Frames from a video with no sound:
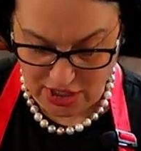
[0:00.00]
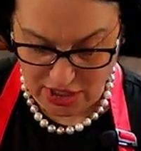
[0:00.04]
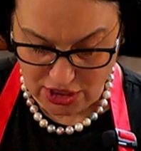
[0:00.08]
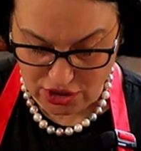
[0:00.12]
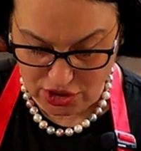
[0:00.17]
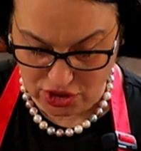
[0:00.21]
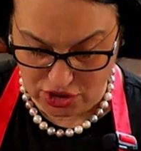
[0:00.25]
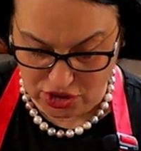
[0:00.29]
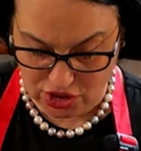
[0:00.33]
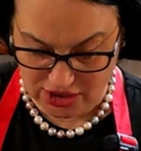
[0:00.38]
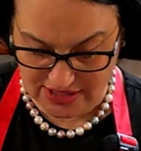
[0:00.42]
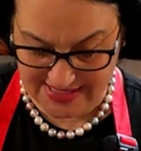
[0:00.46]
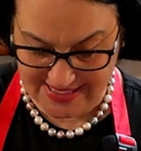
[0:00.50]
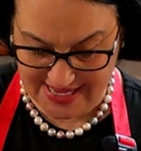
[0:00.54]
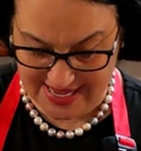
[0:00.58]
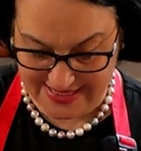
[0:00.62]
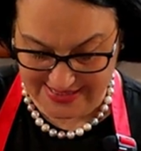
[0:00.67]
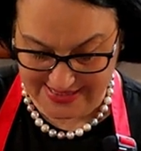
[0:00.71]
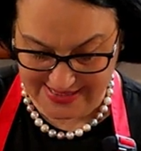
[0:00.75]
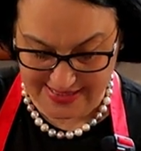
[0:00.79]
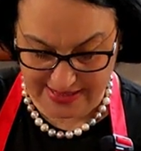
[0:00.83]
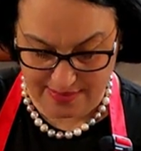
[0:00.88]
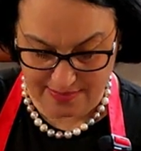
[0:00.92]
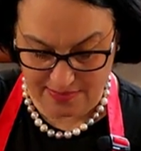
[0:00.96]
So just
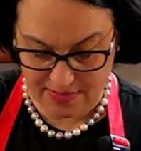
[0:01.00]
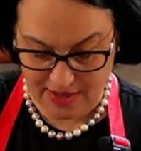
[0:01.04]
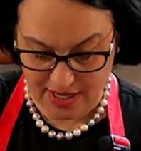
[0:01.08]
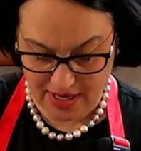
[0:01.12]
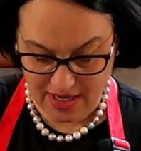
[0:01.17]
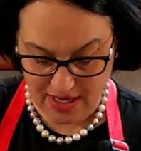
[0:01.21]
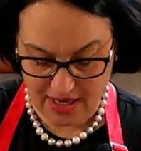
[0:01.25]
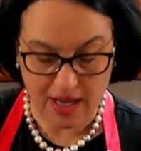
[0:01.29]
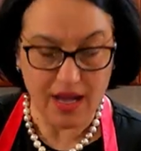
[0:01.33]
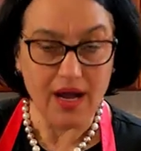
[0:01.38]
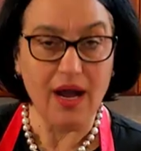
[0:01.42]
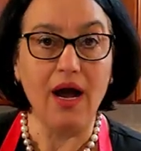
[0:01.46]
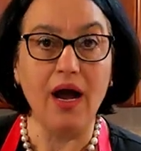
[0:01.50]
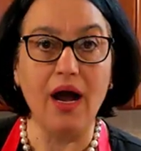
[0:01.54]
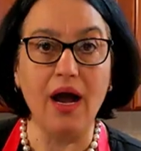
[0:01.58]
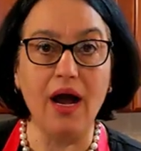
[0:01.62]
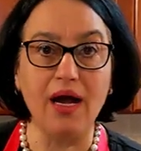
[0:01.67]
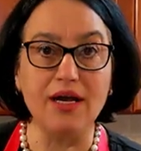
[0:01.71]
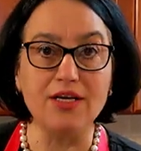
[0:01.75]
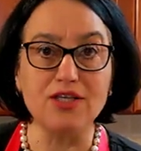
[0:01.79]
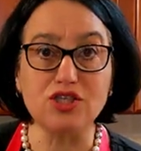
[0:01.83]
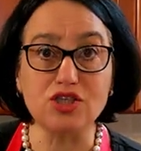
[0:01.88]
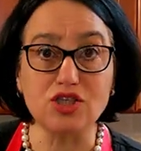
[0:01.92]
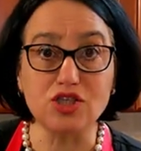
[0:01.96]
add some
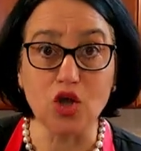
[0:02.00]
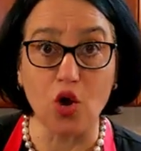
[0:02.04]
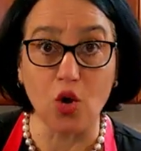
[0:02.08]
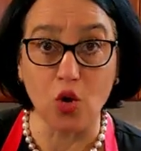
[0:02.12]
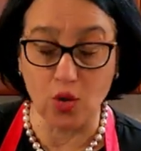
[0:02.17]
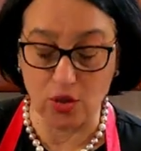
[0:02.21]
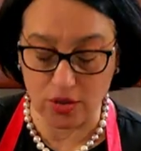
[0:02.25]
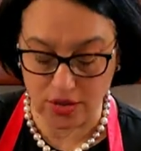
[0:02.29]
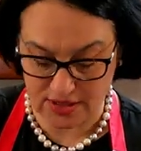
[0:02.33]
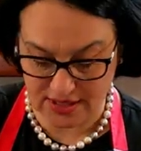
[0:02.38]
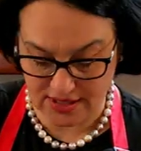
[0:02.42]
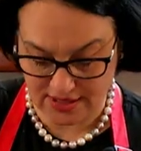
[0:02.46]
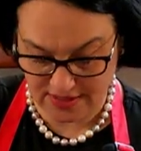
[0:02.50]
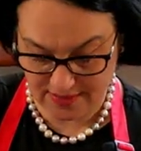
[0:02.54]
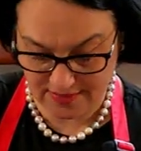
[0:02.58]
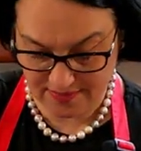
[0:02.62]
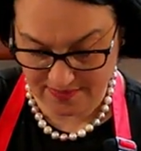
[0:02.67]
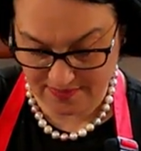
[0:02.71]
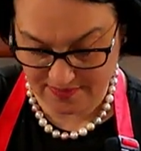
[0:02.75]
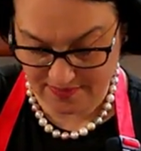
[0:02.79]
uh, salt.